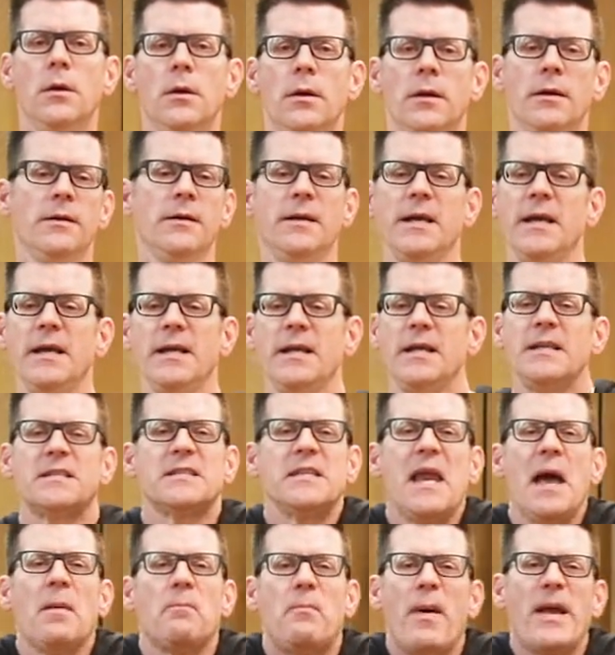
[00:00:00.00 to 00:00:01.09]

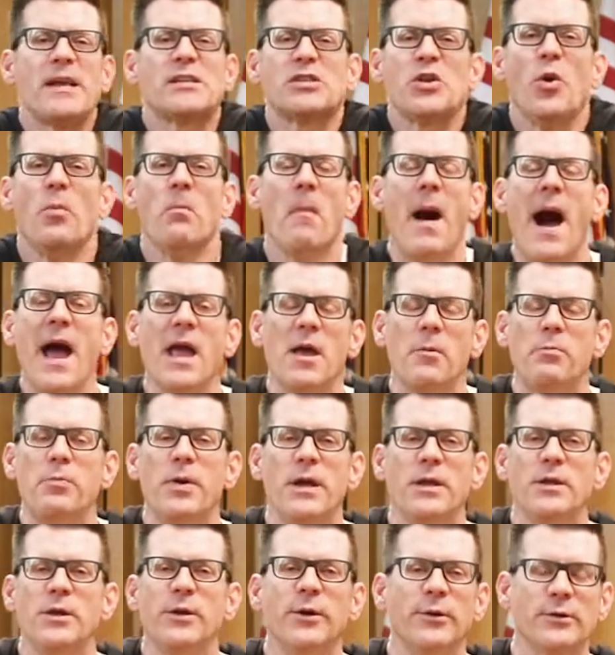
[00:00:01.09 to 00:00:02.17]
It's not based on my
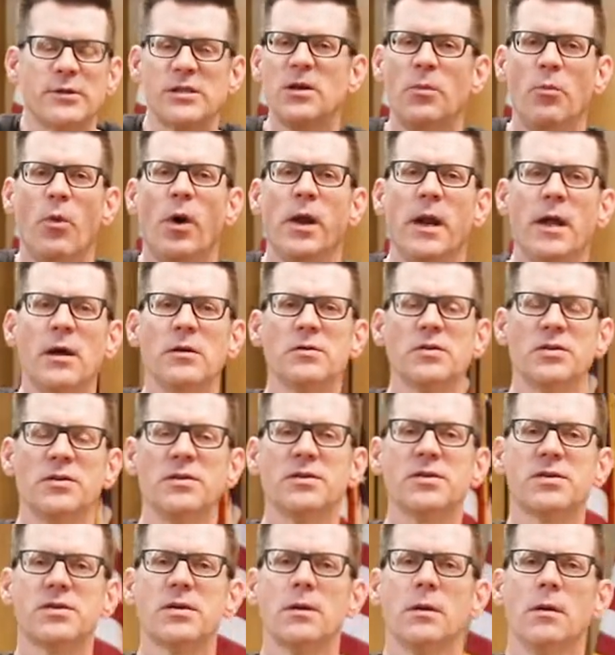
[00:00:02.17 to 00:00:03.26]
opinion or someone
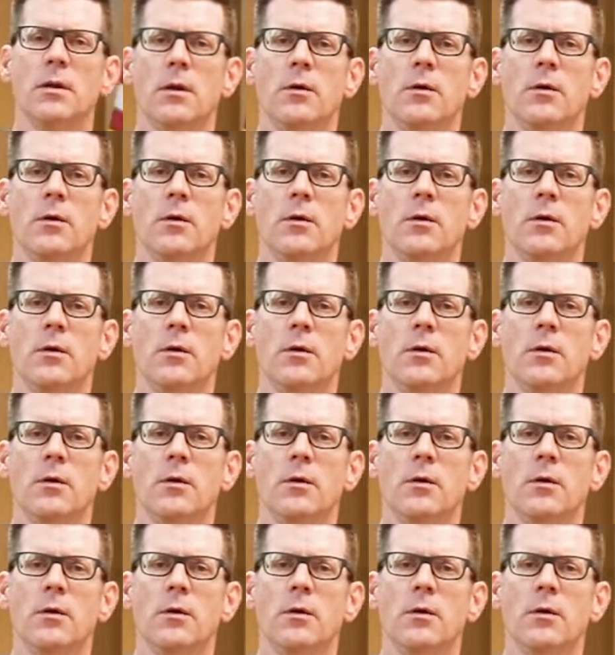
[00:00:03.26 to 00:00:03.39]
else's.